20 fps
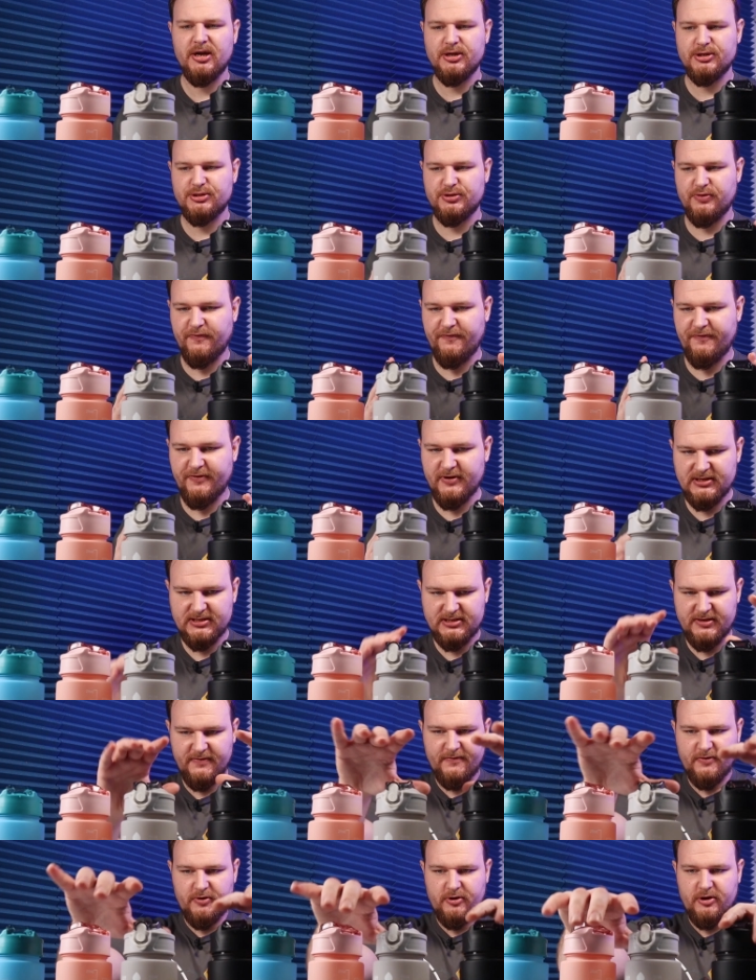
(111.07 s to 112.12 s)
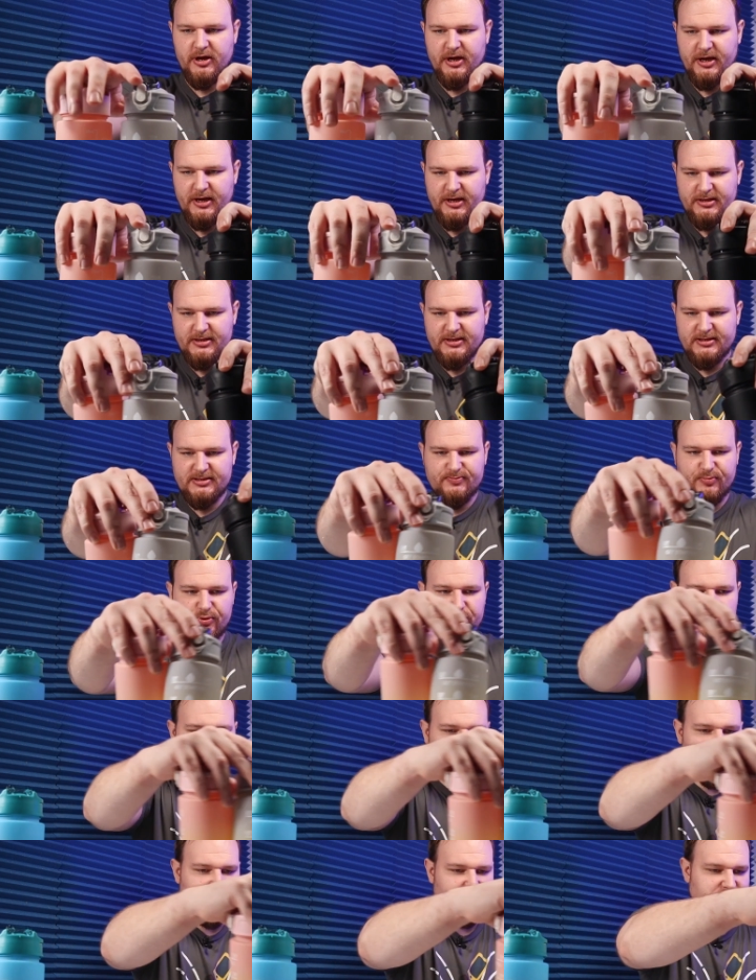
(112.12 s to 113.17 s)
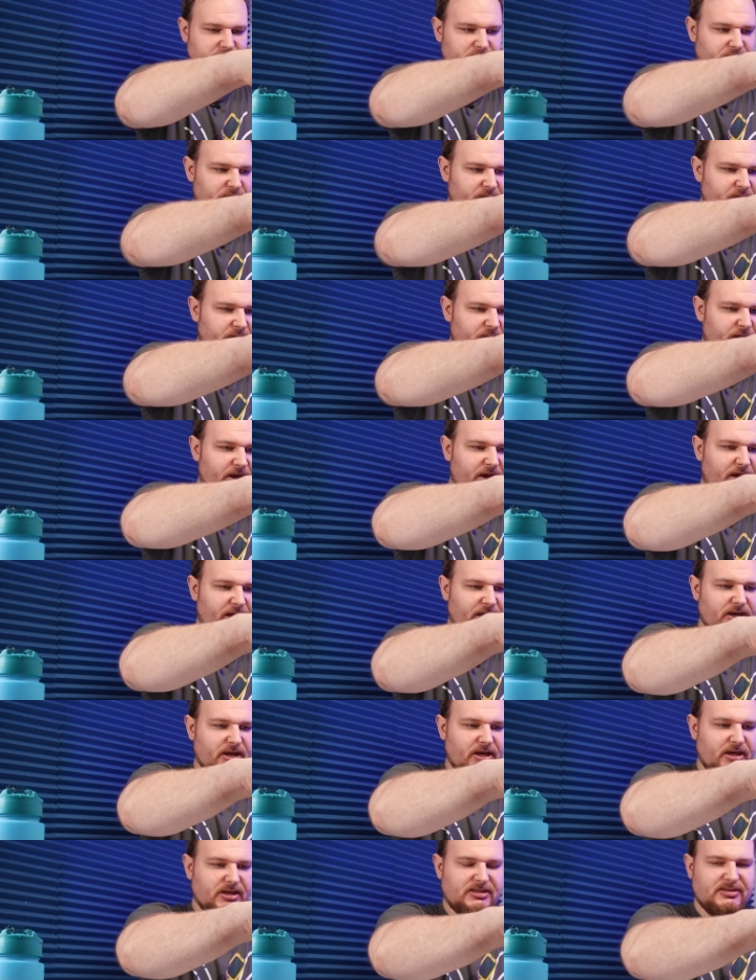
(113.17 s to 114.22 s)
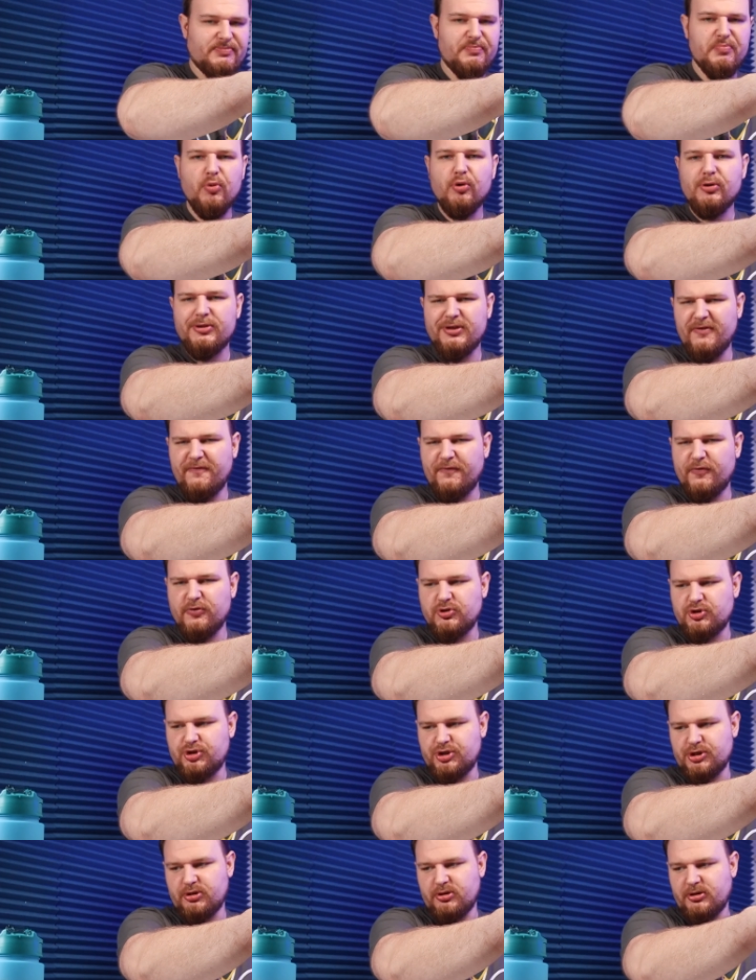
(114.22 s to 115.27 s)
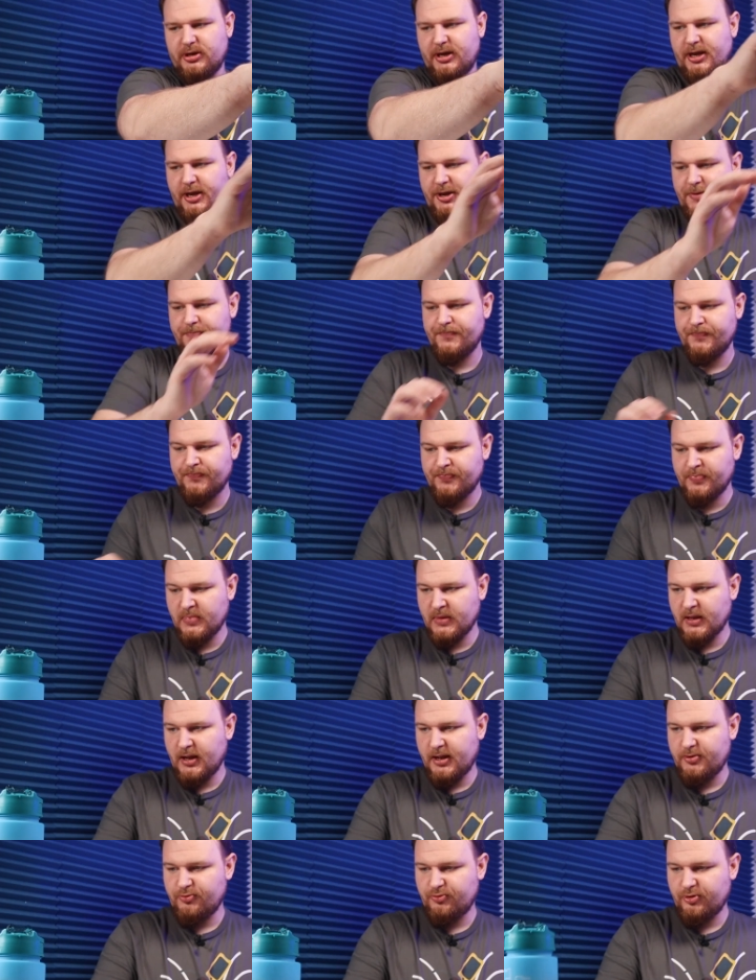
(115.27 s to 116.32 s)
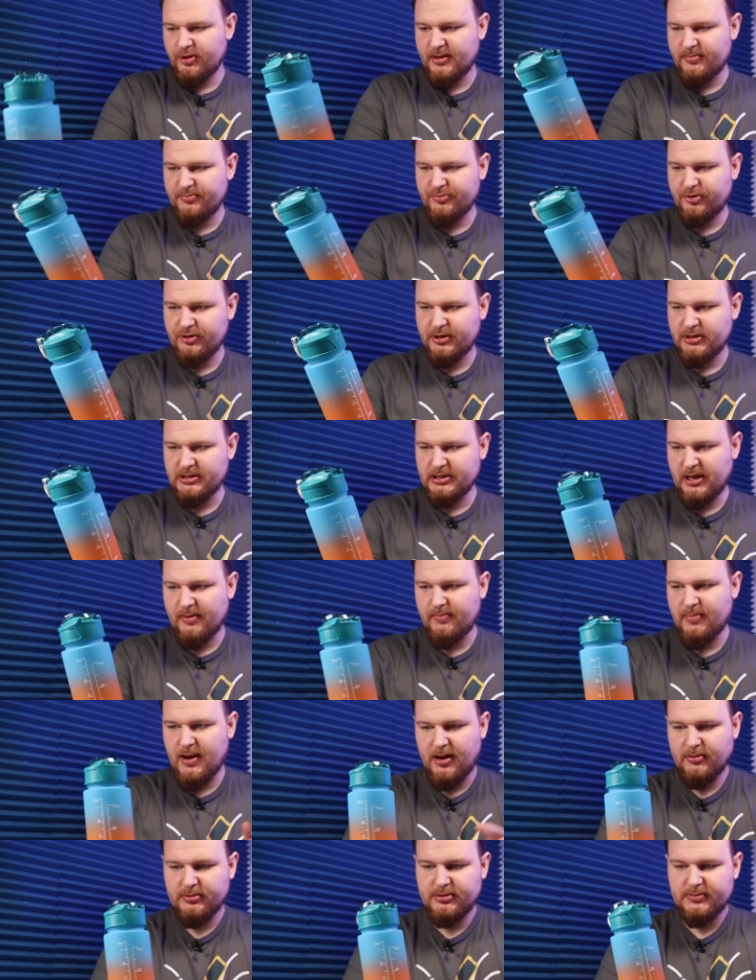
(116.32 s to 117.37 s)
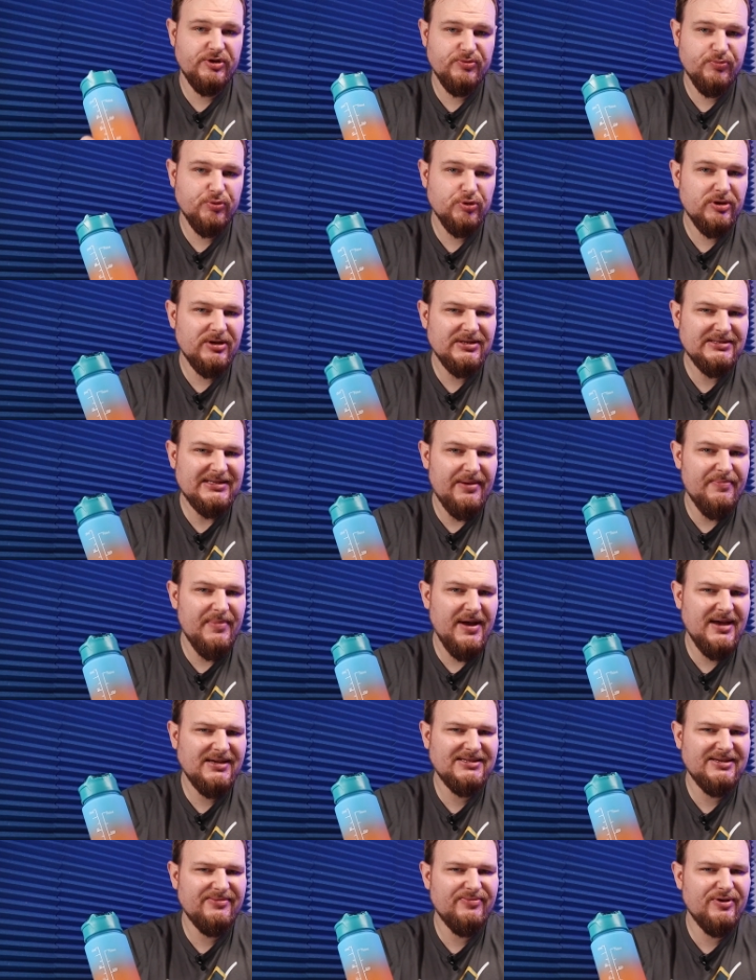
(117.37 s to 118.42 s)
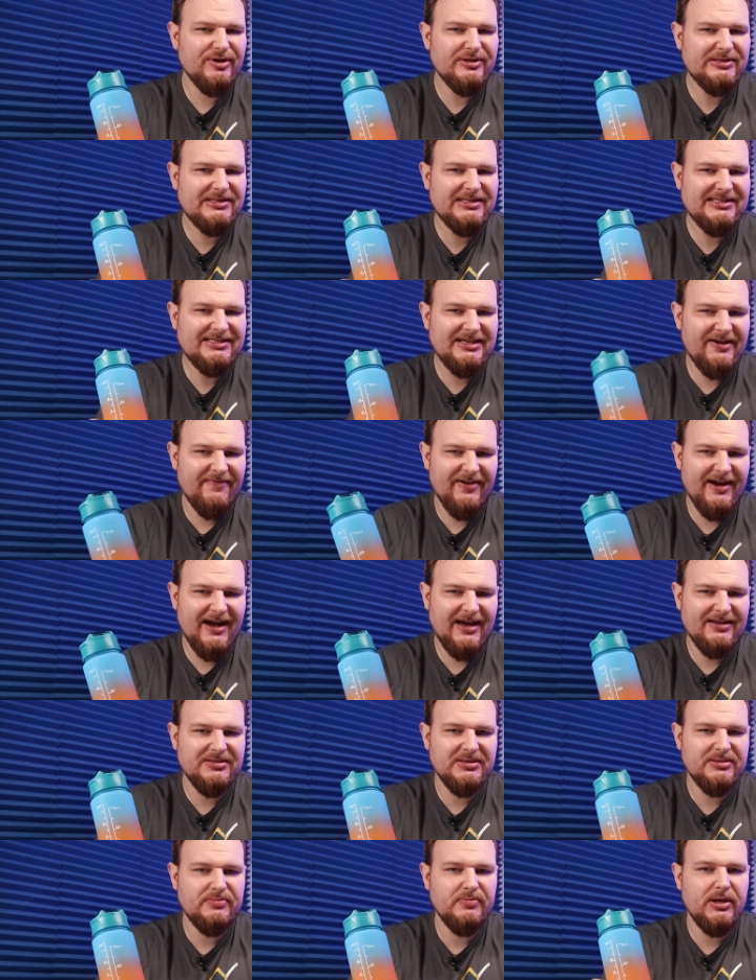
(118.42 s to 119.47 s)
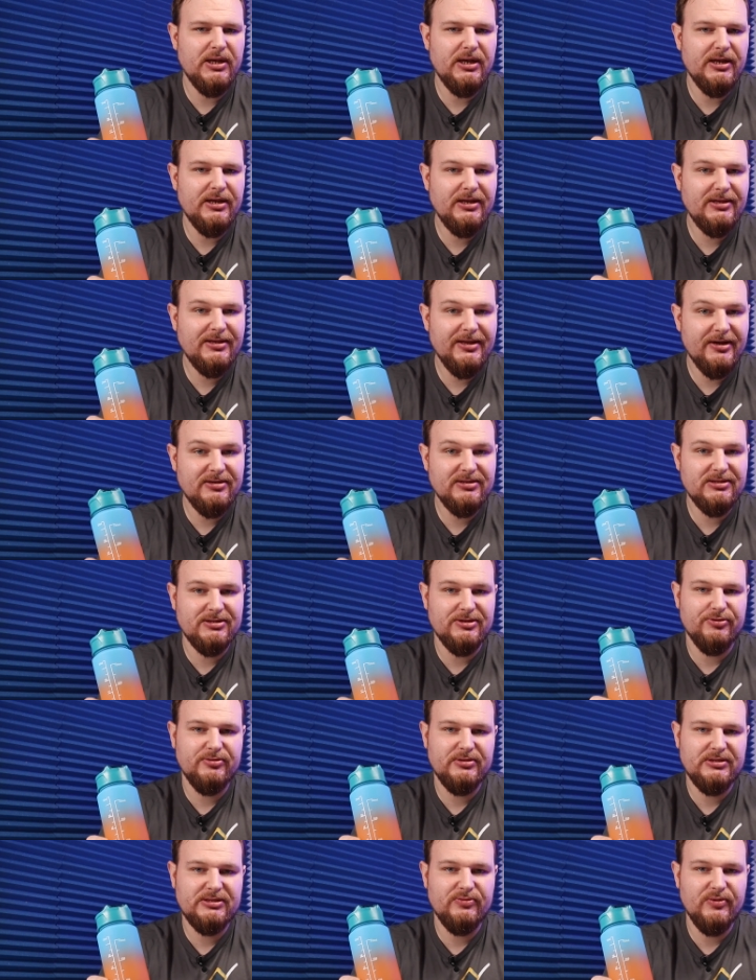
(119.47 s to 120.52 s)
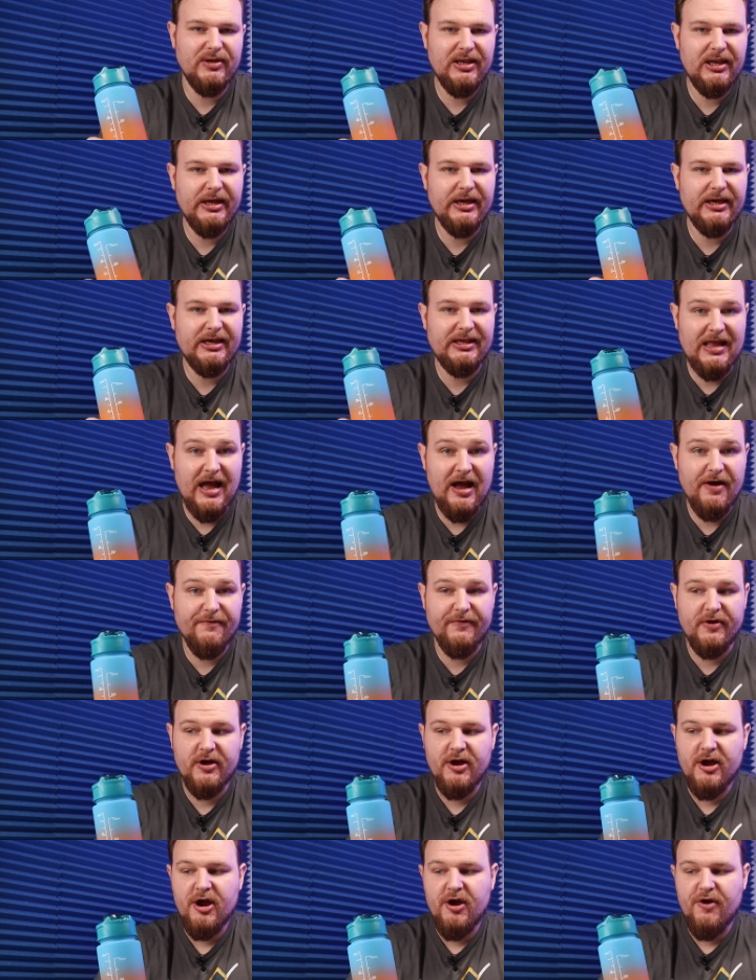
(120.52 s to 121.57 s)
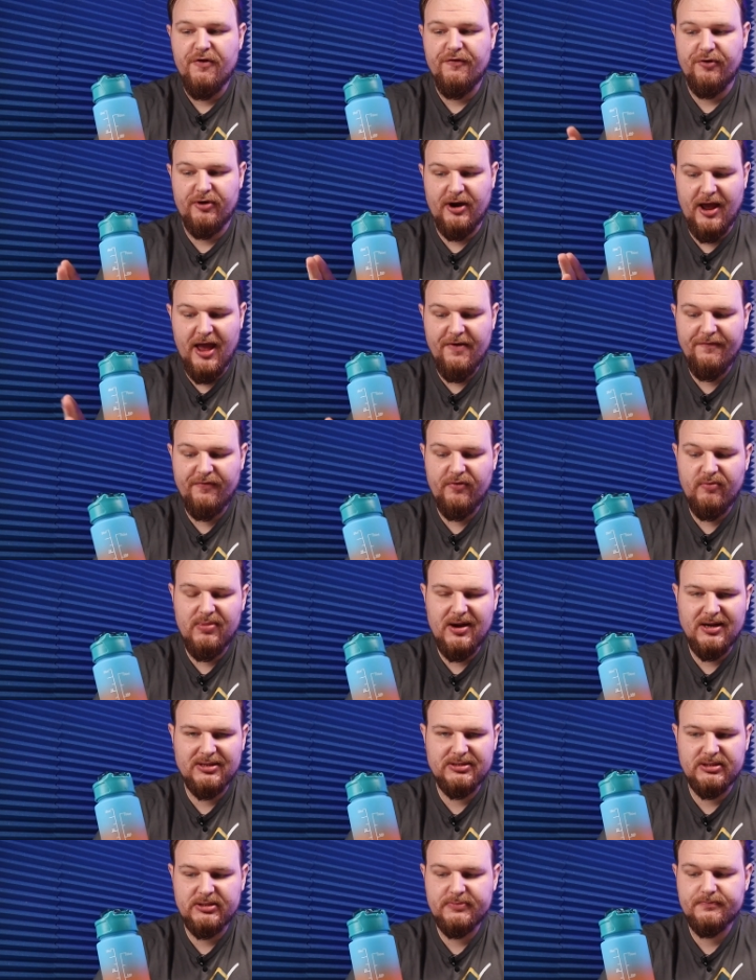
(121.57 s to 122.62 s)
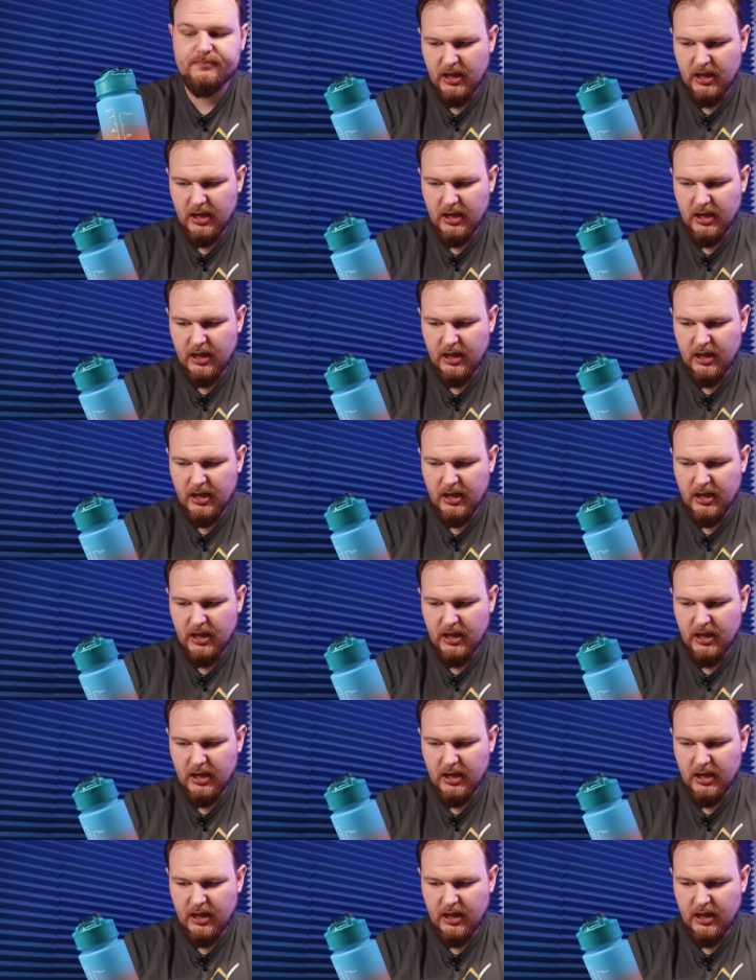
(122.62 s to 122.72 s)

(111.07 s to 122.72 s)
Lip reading: So first of all, in these butters is multifunction, okay? And what I'm talking about, this butter is amazing because it's 700 milliliters, so it's really enough for everybody.